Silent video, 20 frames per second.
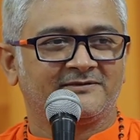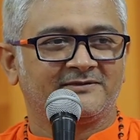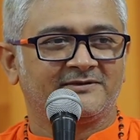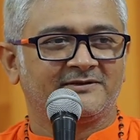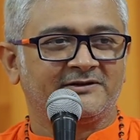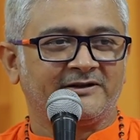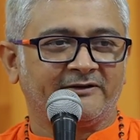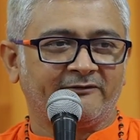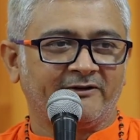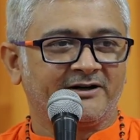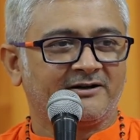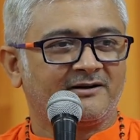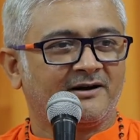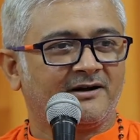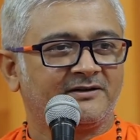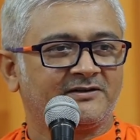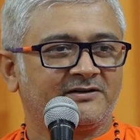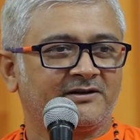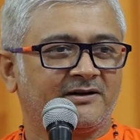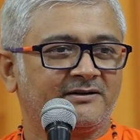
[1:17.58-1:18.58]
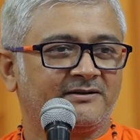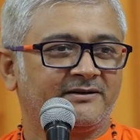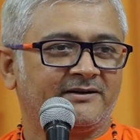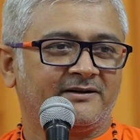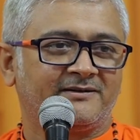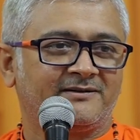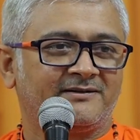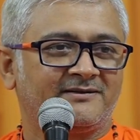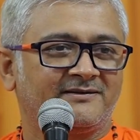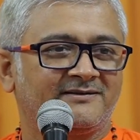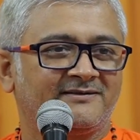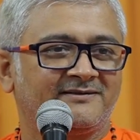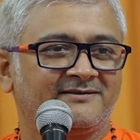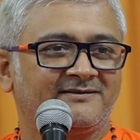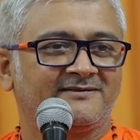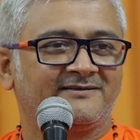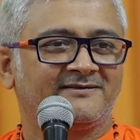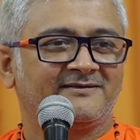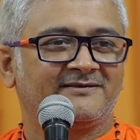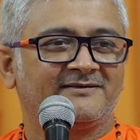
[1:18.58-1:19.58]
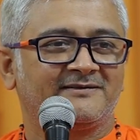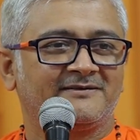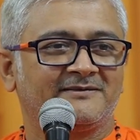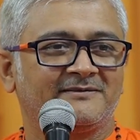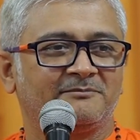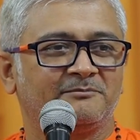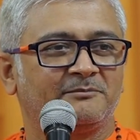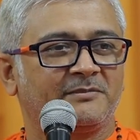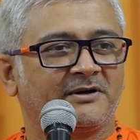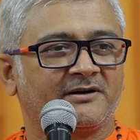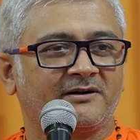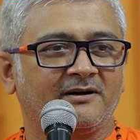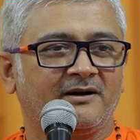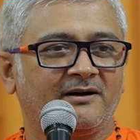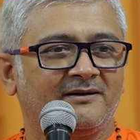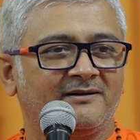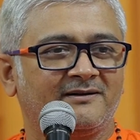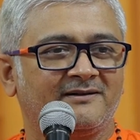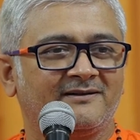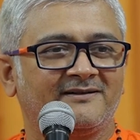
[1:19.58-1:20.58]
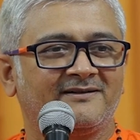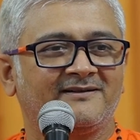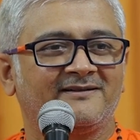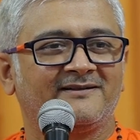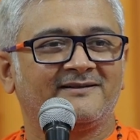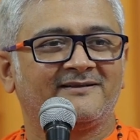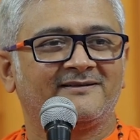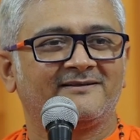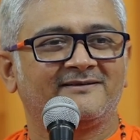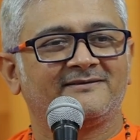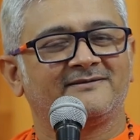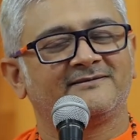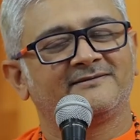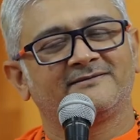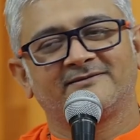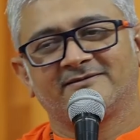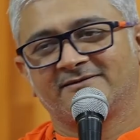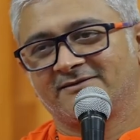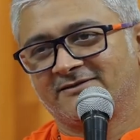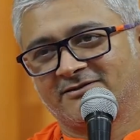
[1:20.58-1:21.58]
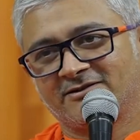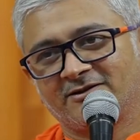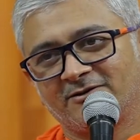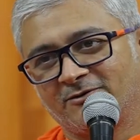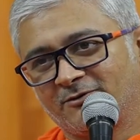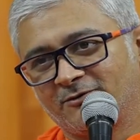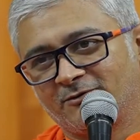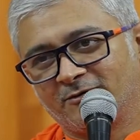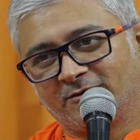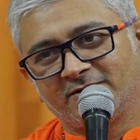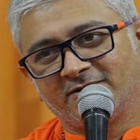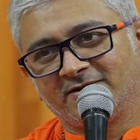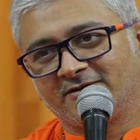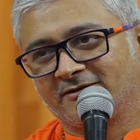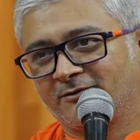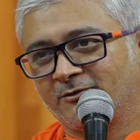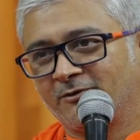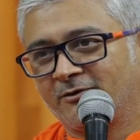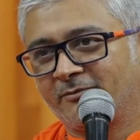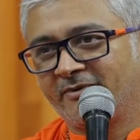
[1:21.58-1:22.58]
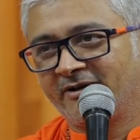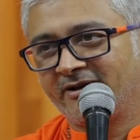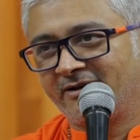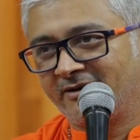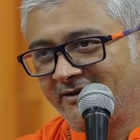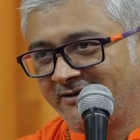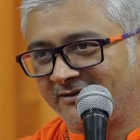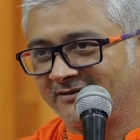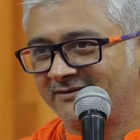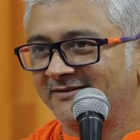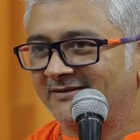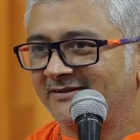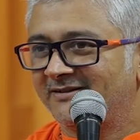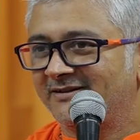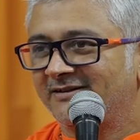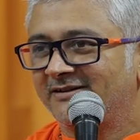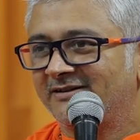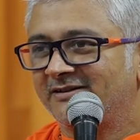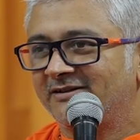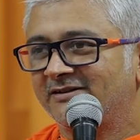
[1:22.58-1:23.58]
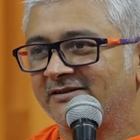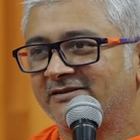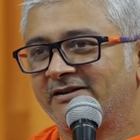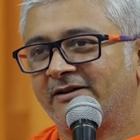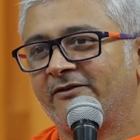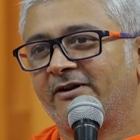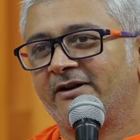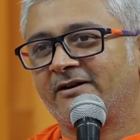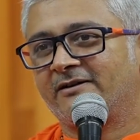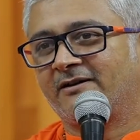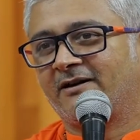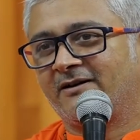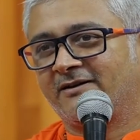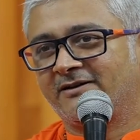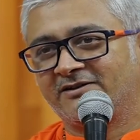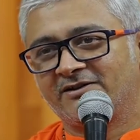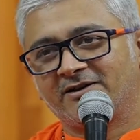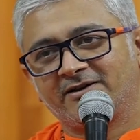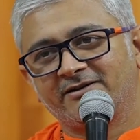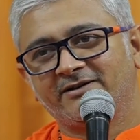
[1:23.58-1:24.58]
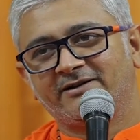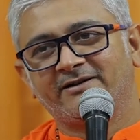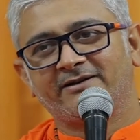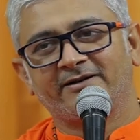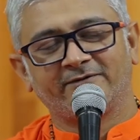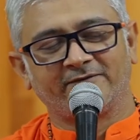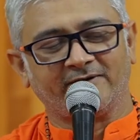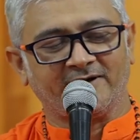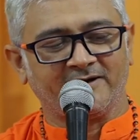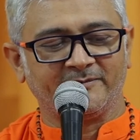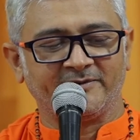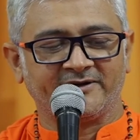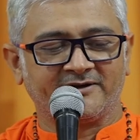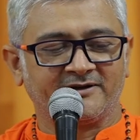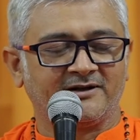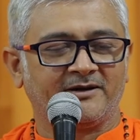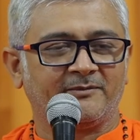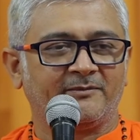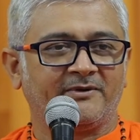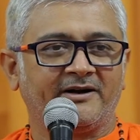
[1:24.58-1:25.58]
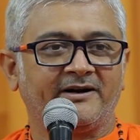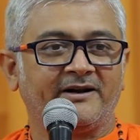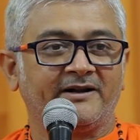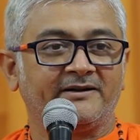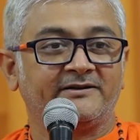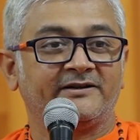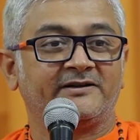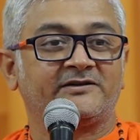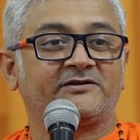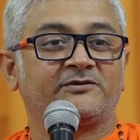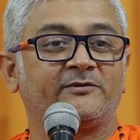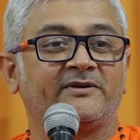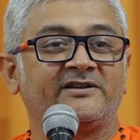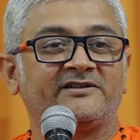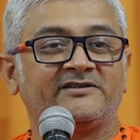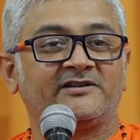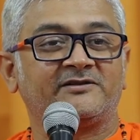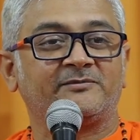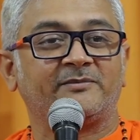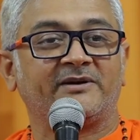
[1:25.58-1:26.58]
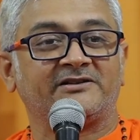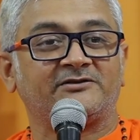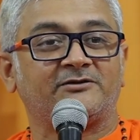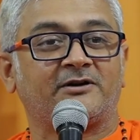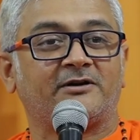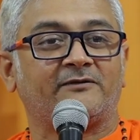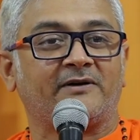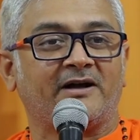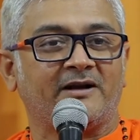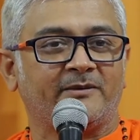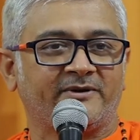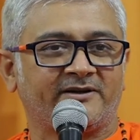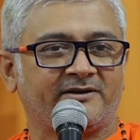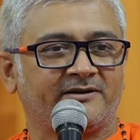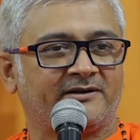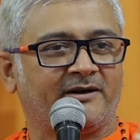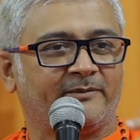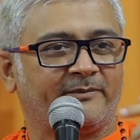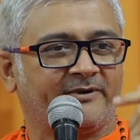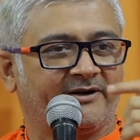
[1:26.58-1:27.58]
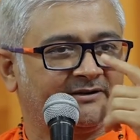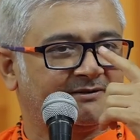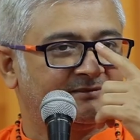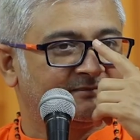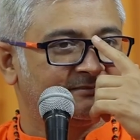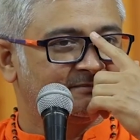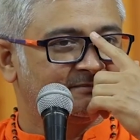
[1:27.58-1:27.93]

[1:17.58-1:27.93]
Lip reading: 7 kands are there? Pakka? Chalo, good beginning. 7 kands are there in Valmiki Ramayana, and this quiz is based on Valmiki Ramayana.